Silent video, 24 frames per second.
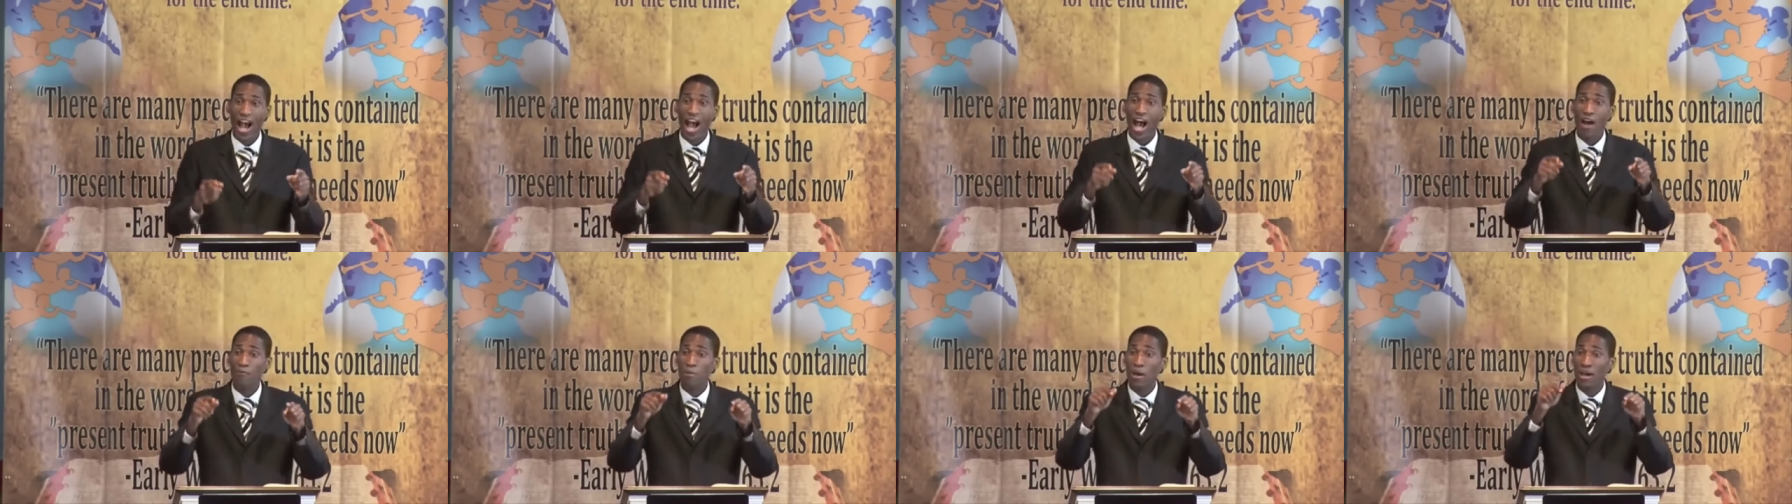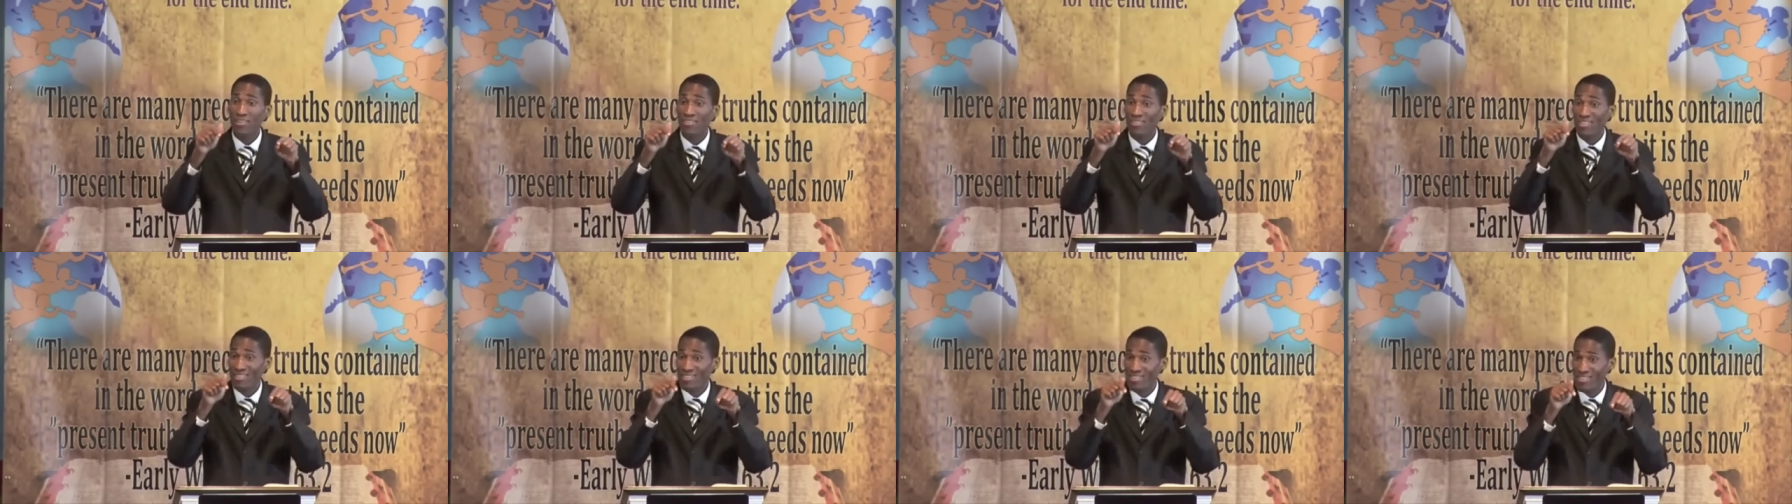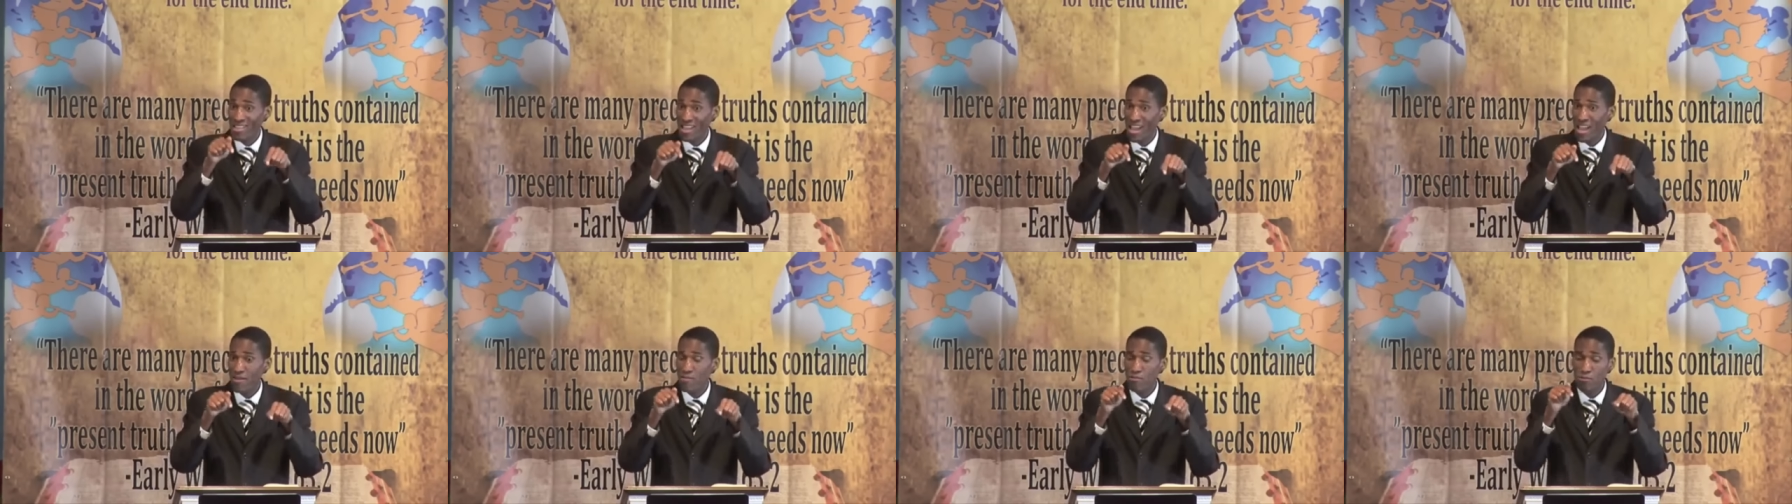about the
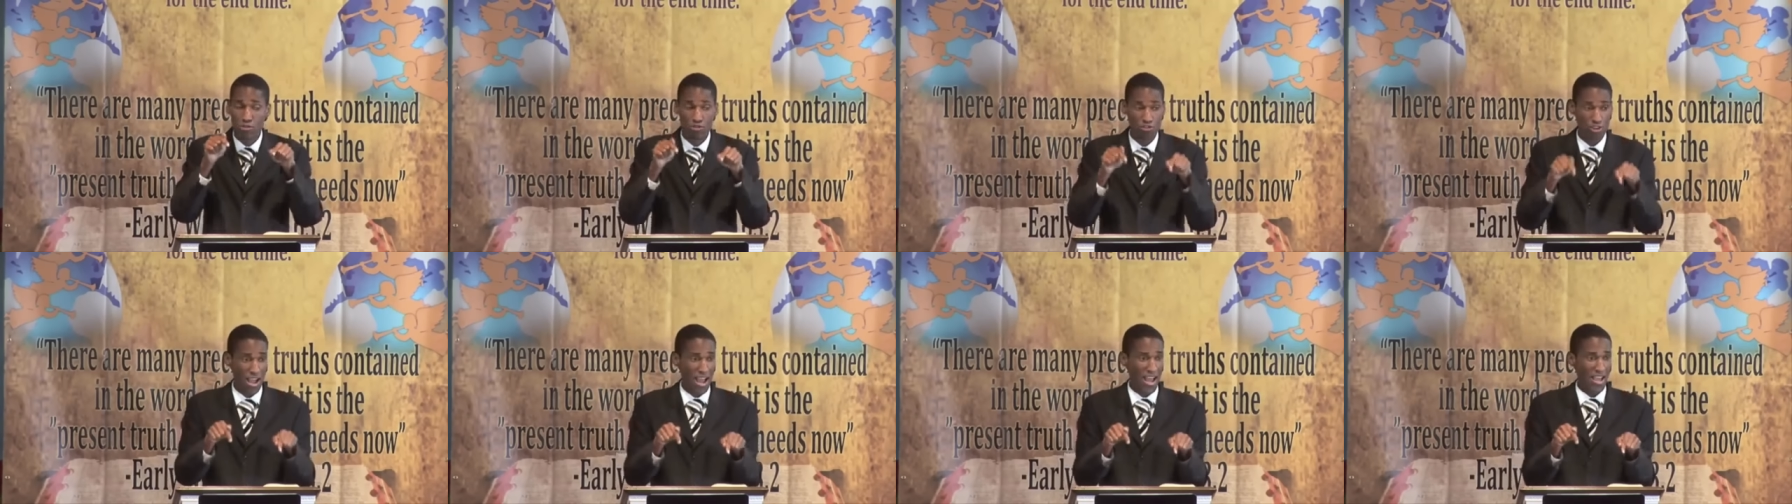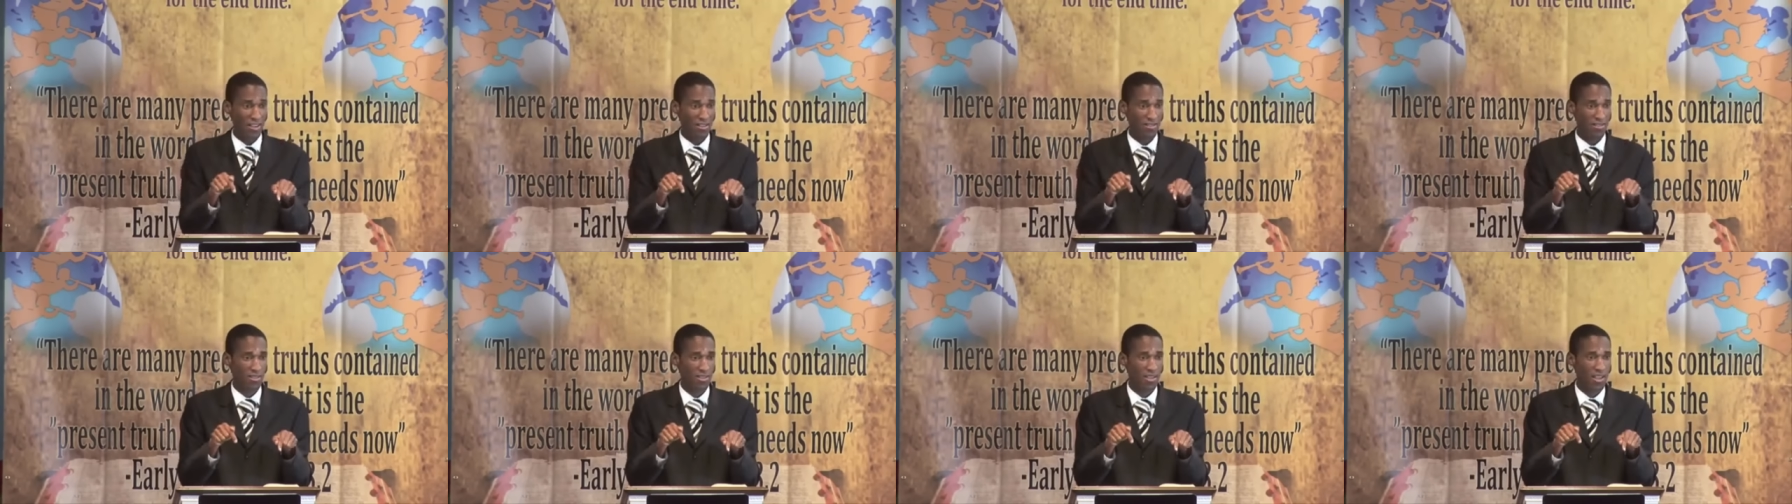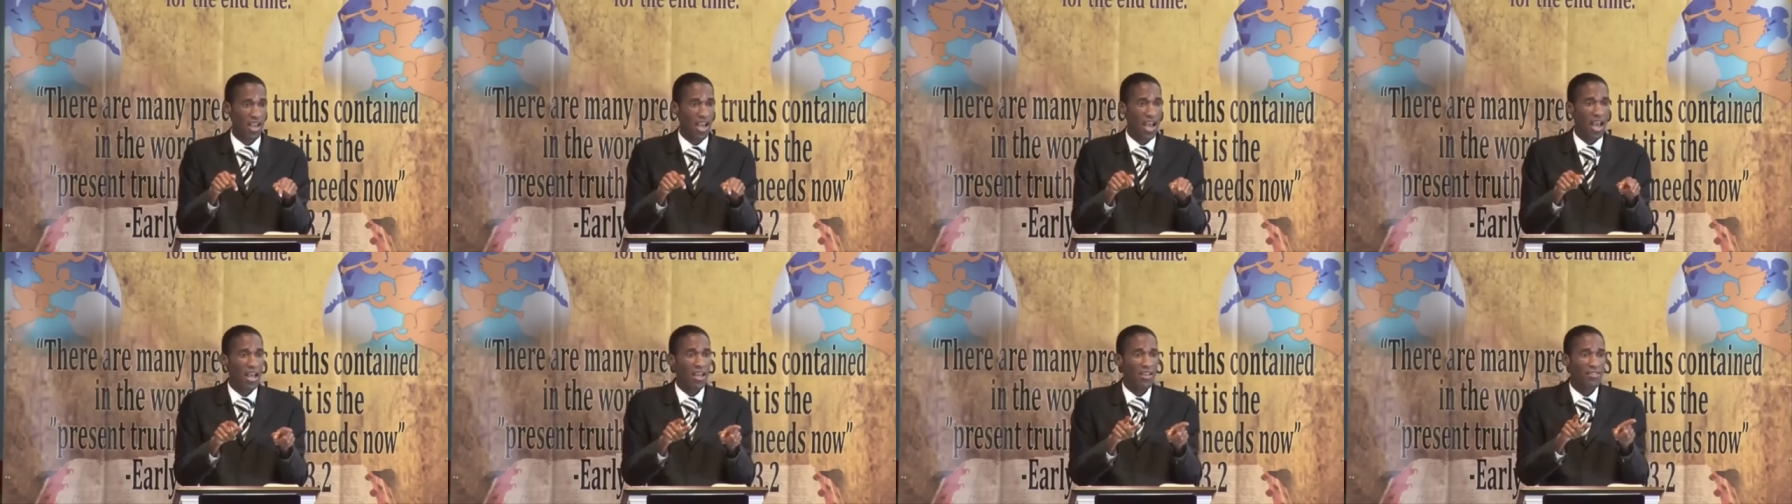same Christ
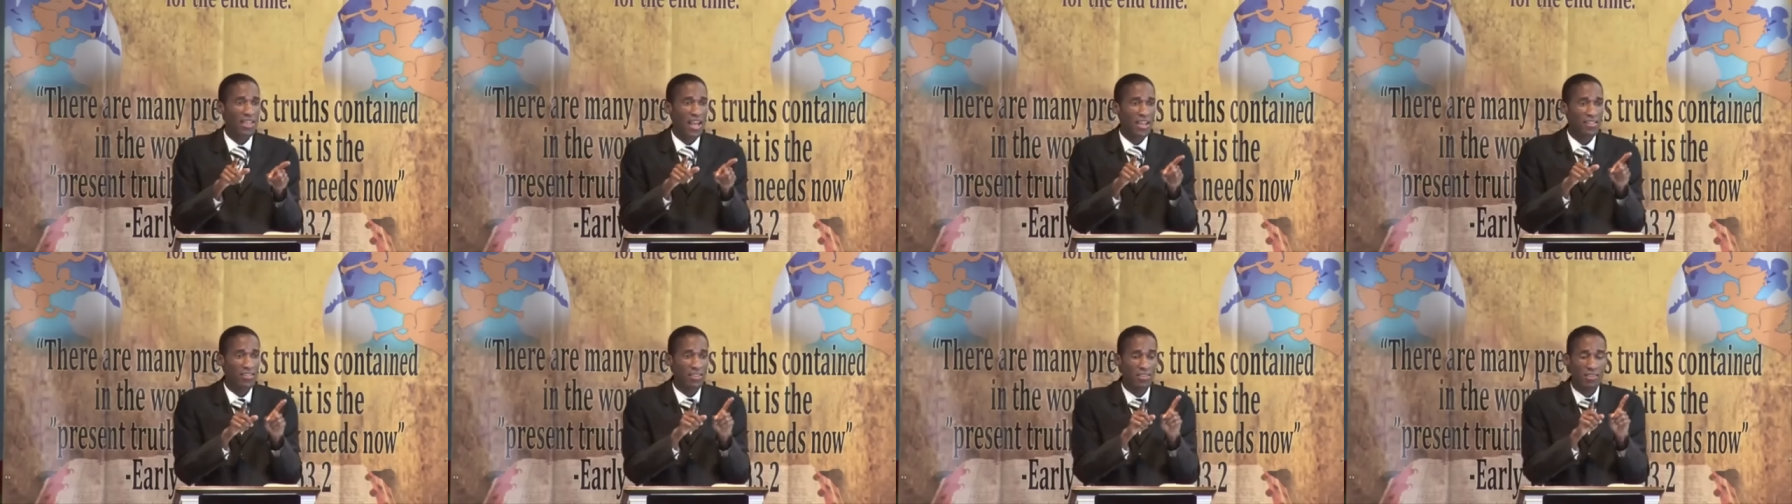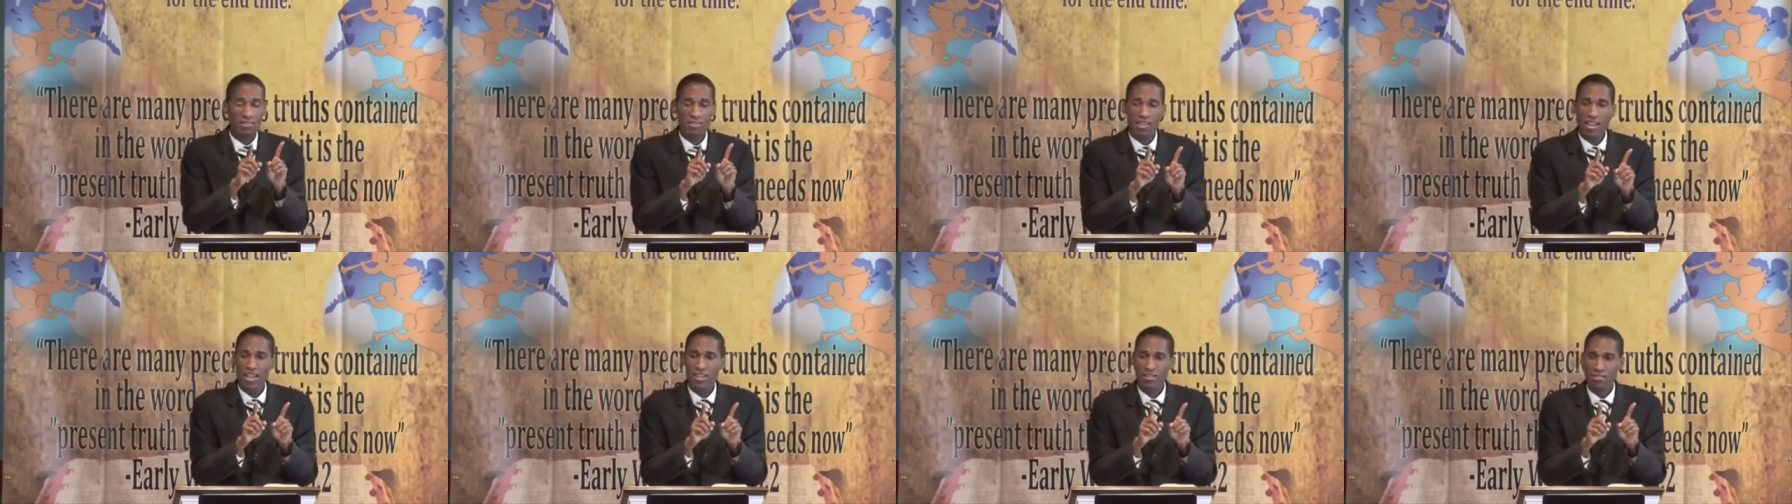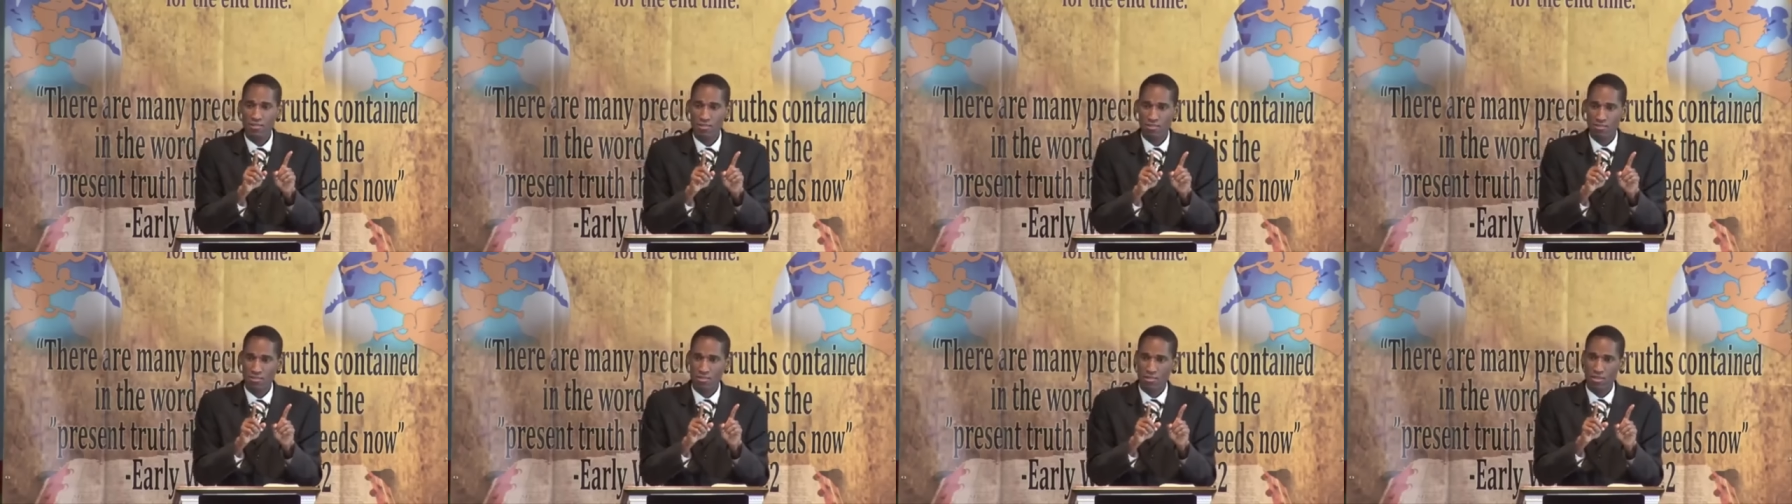that the
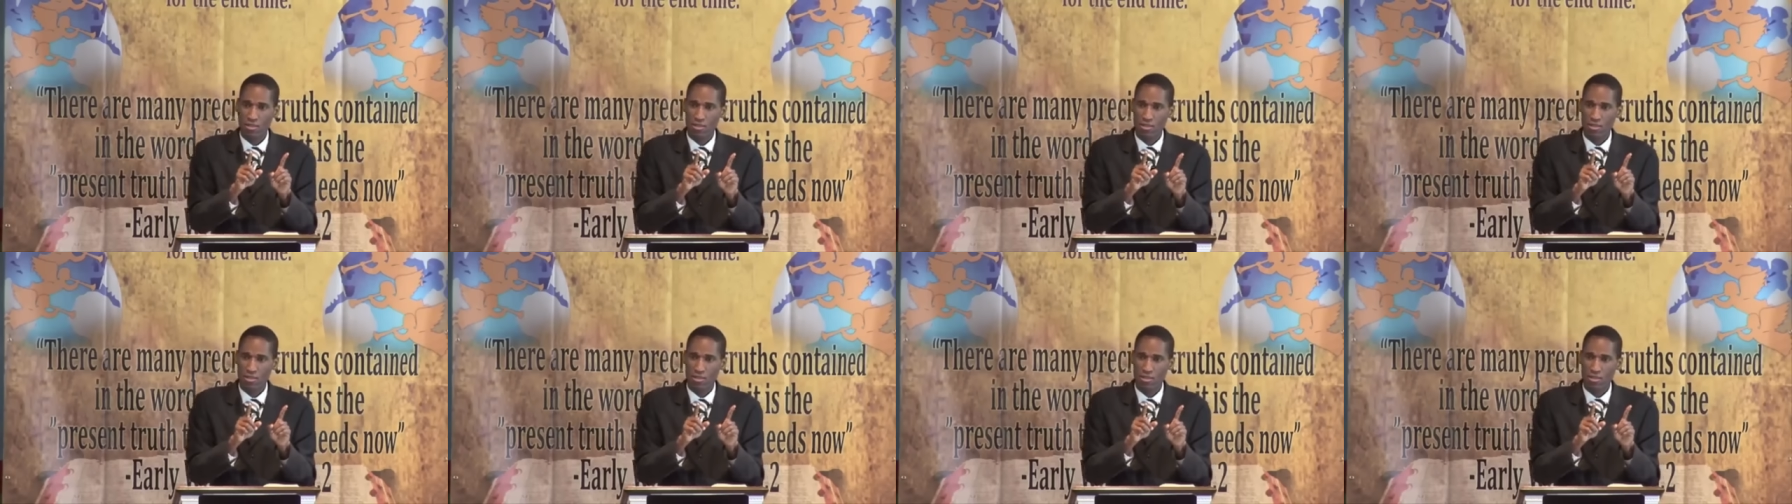saints